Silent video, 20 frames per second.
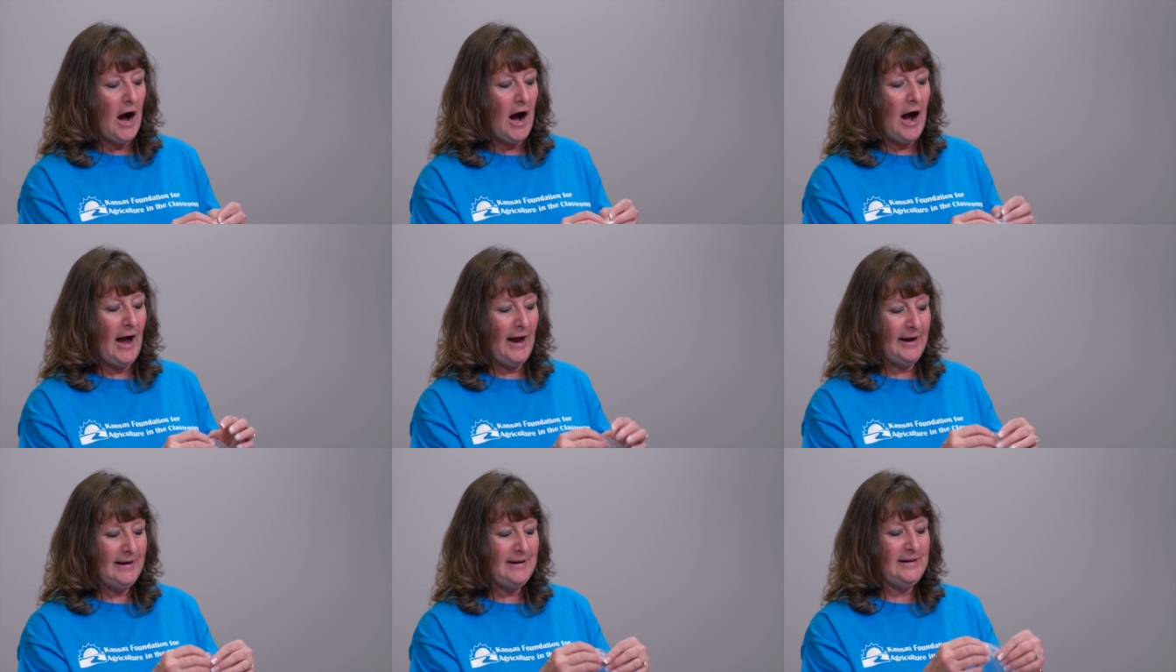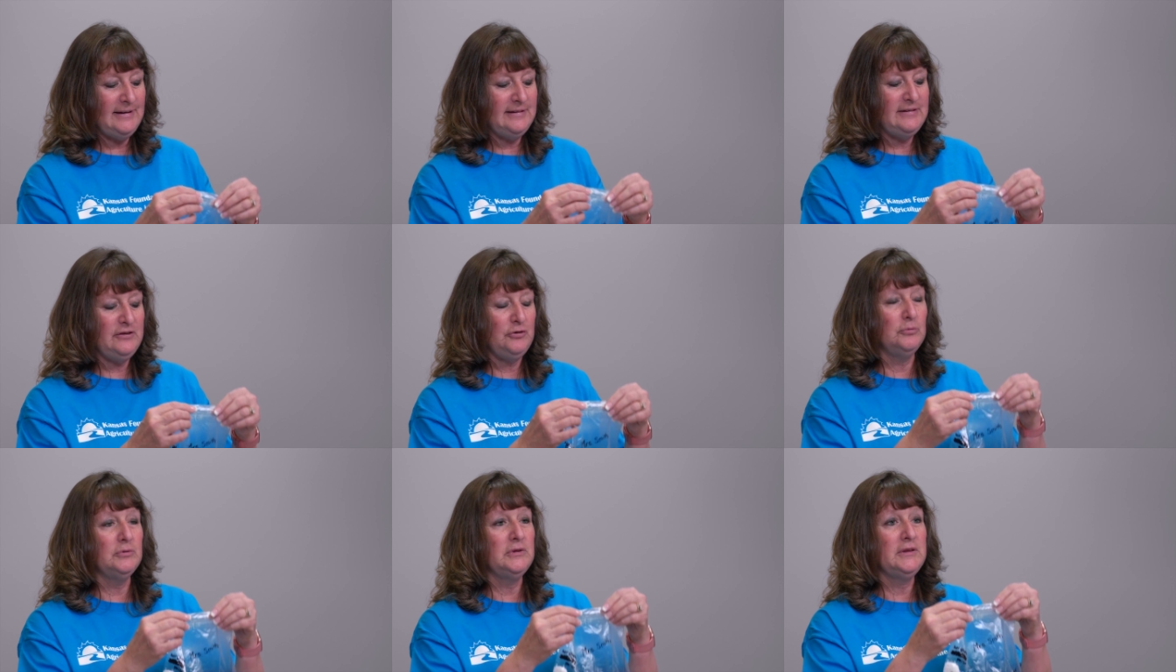I need
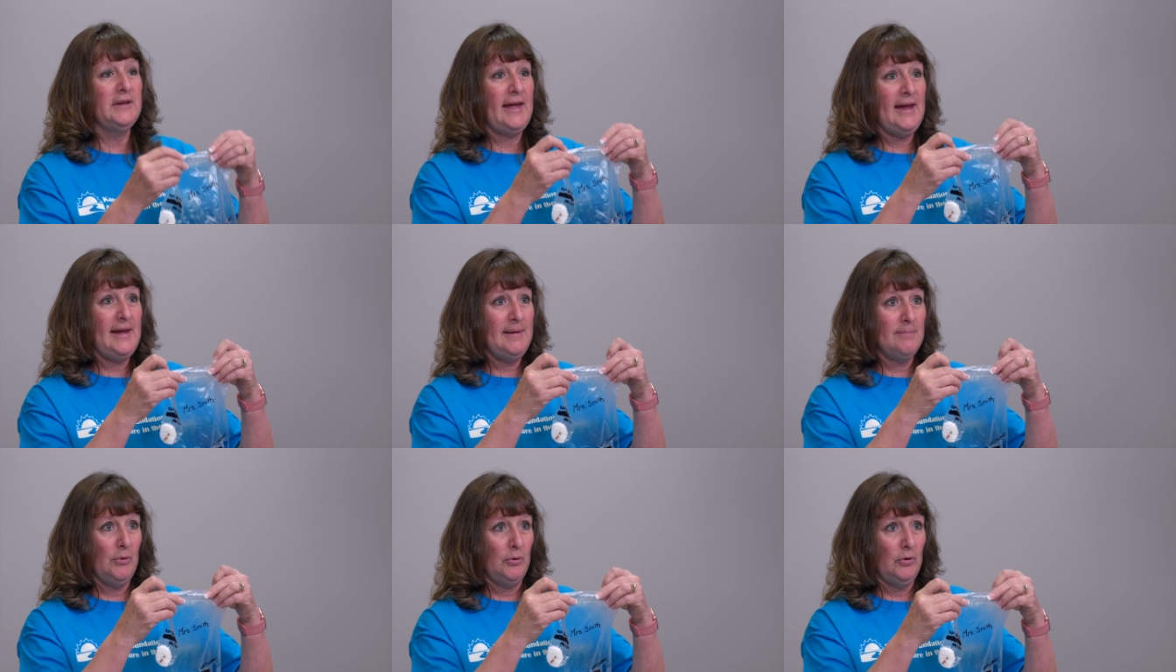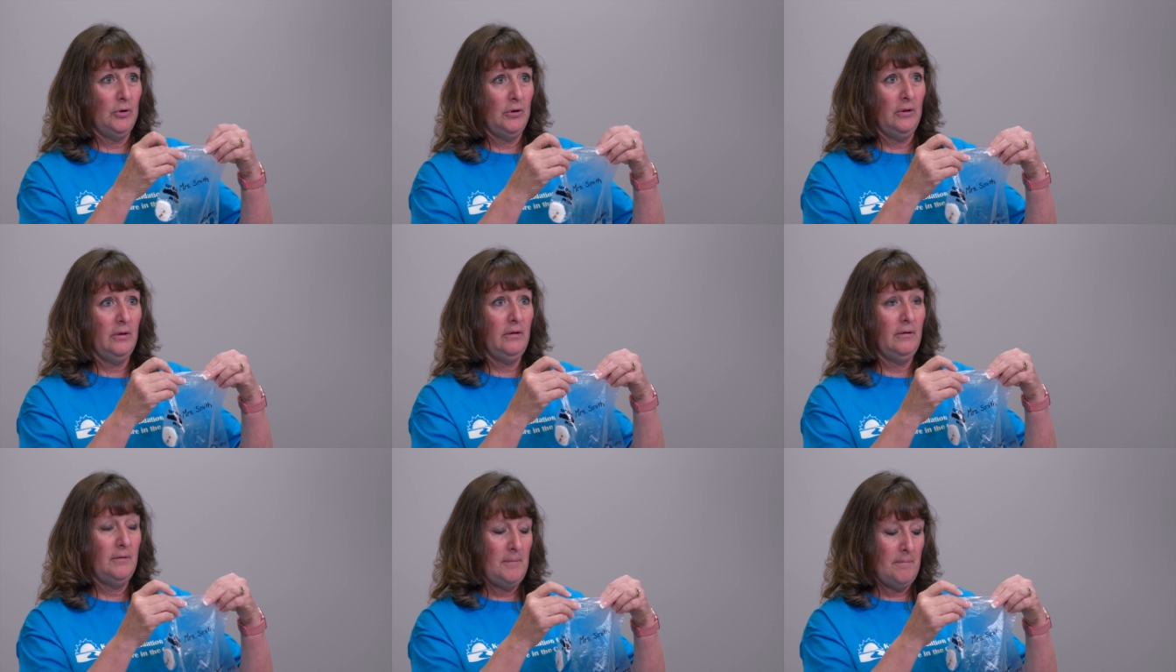to
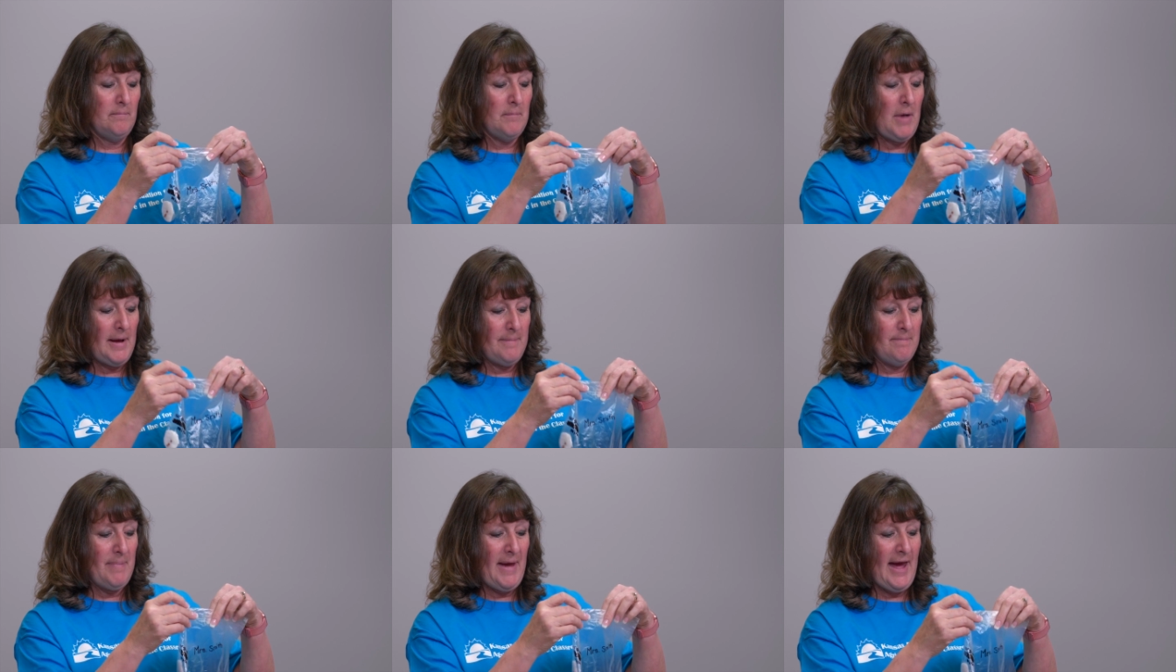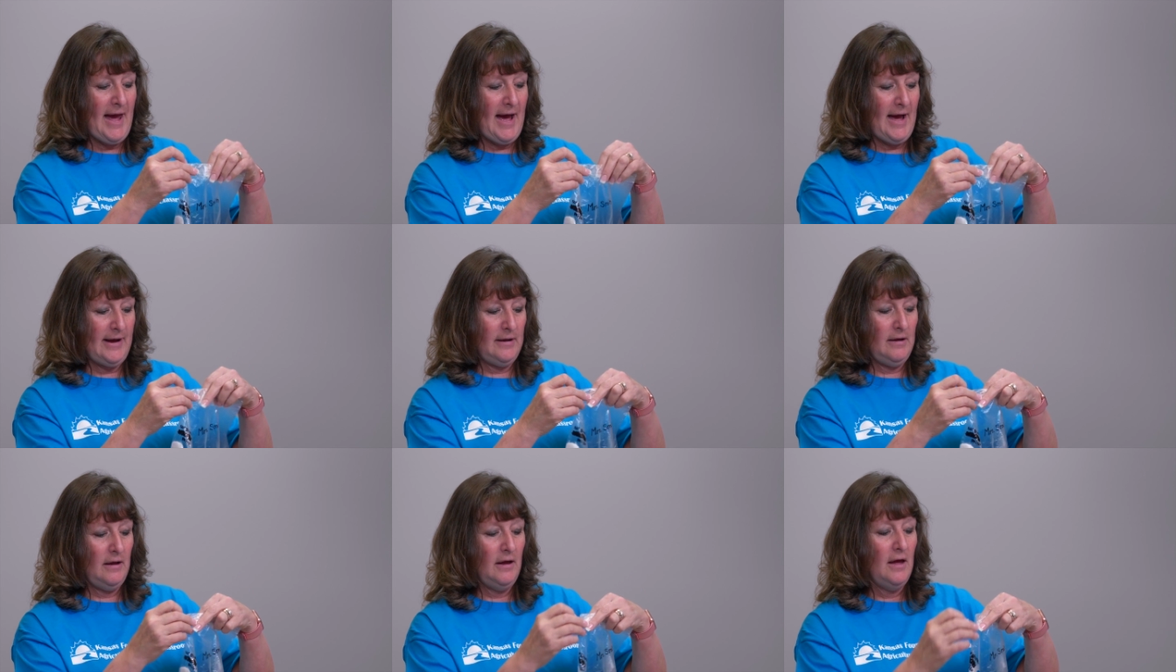label my bag.